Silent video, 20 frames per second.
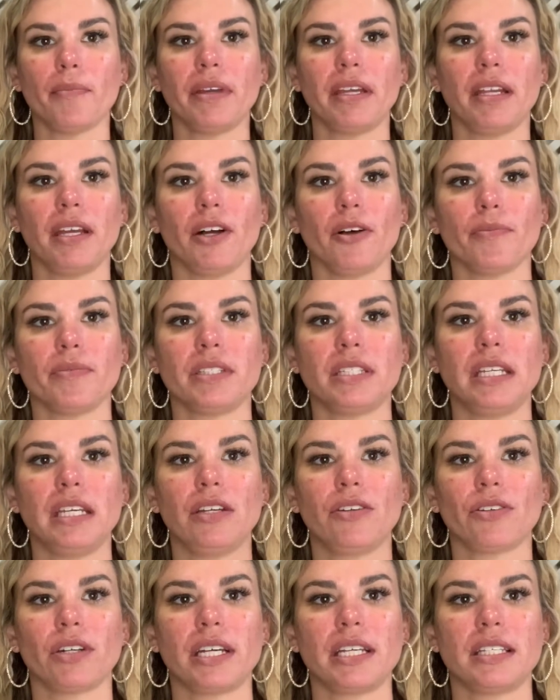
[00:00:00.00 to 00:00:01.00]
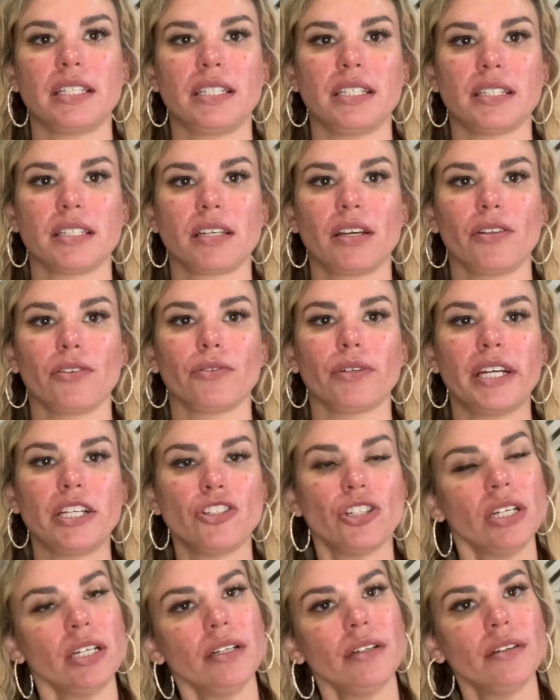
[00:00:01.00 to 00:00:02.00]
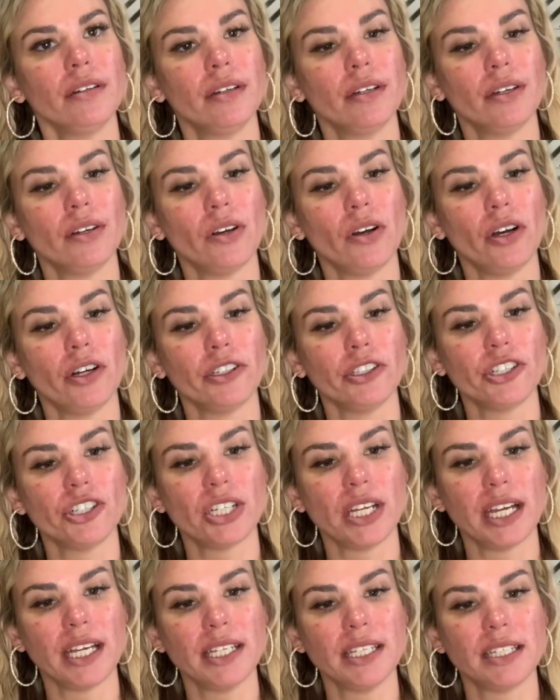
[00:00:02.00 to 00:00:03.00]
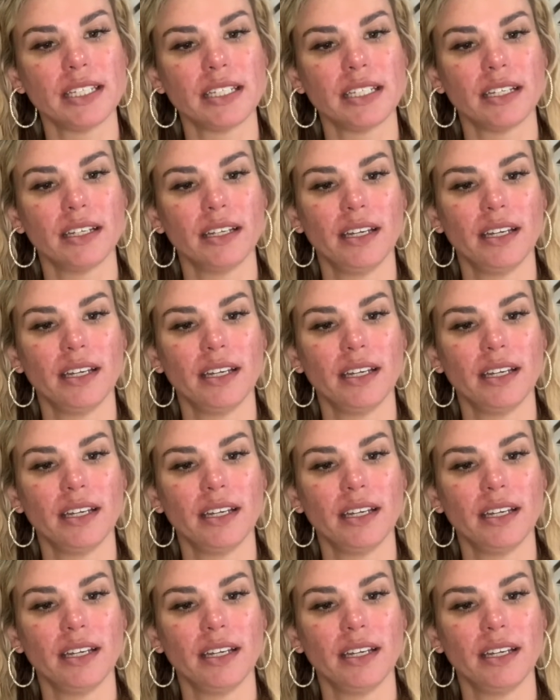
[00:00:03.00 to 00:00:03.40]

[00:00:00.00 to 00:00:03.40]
it helps decrease discoloration on your chest,